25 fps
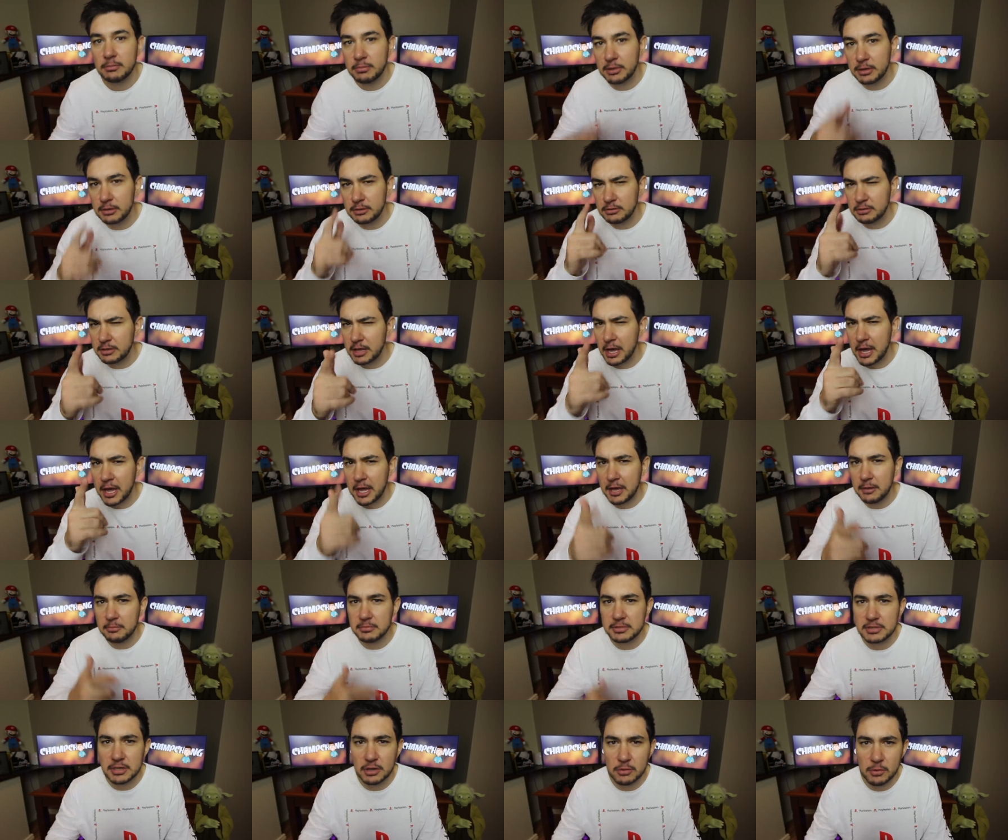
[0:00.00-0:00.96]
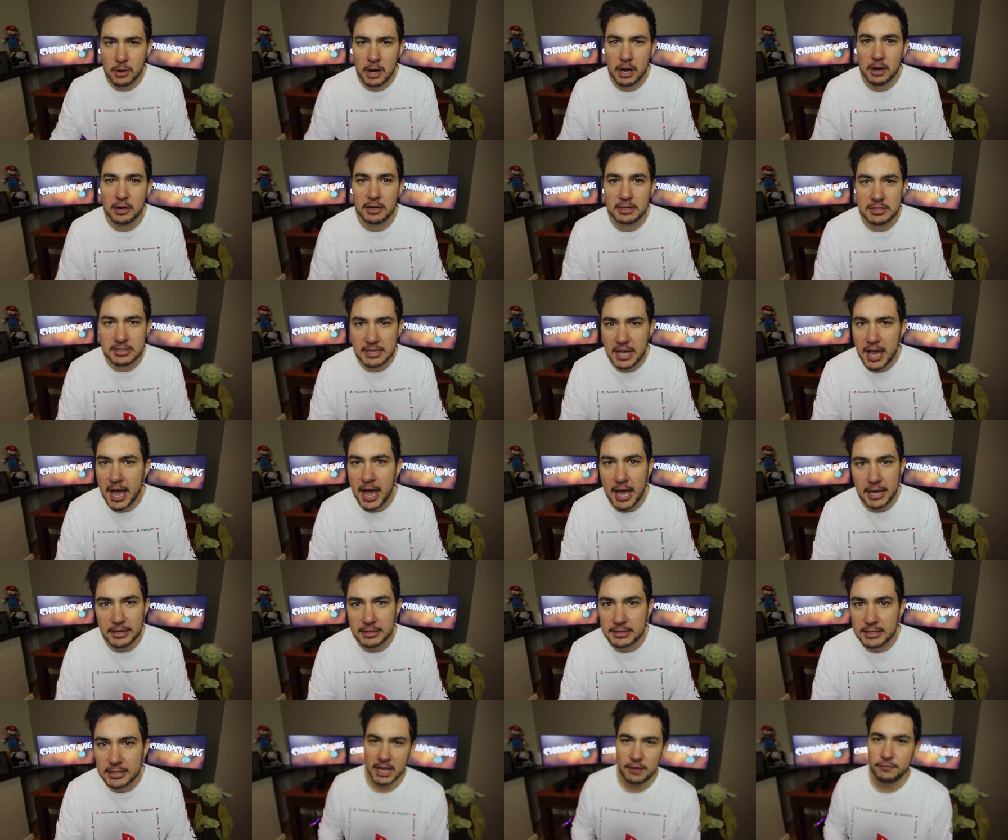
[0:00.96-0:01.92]
but games are where it's
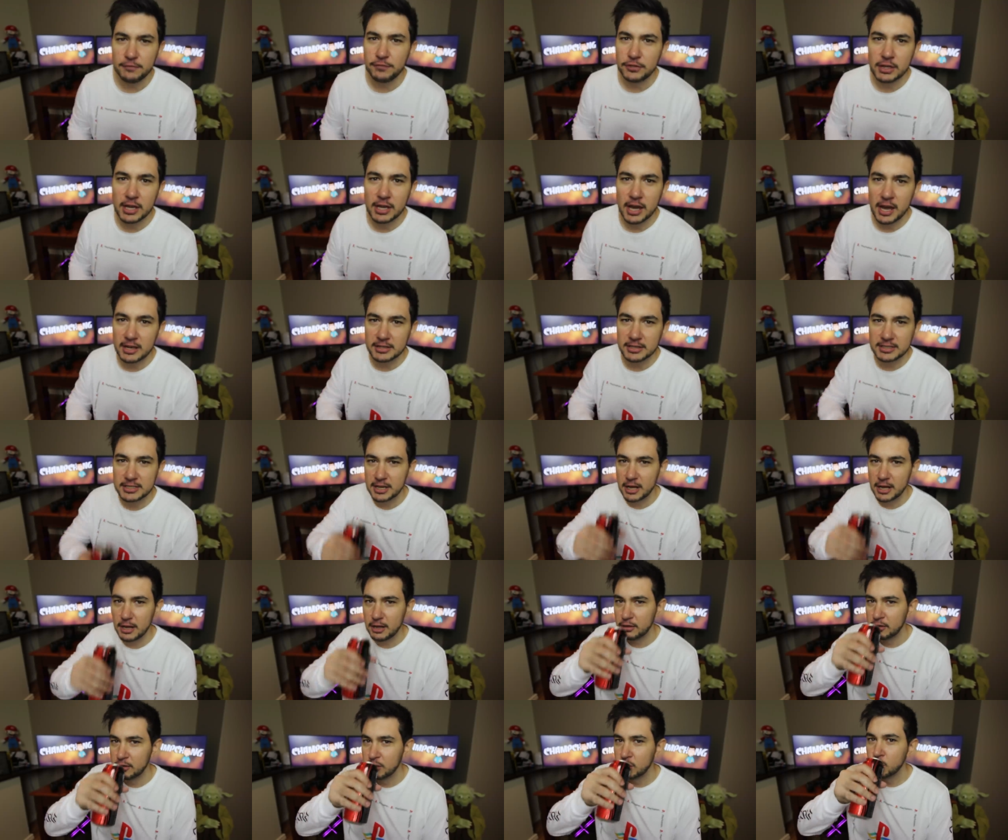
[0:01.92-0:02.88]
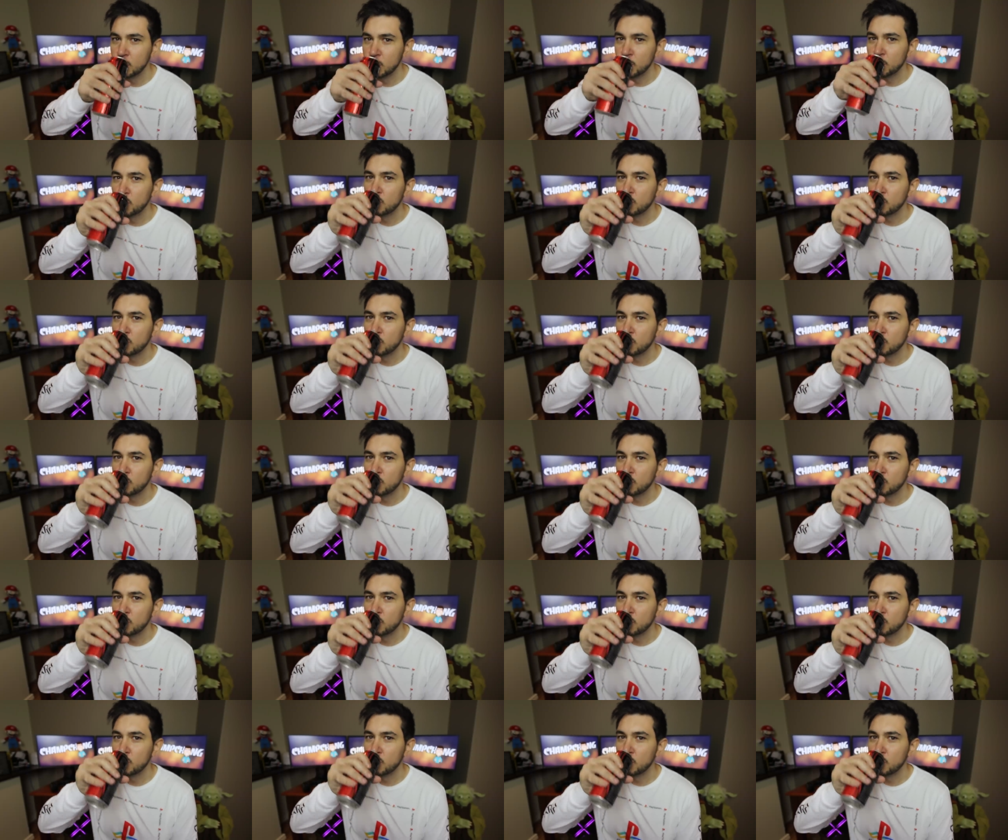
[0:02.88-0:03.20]
at. And if you can't tell,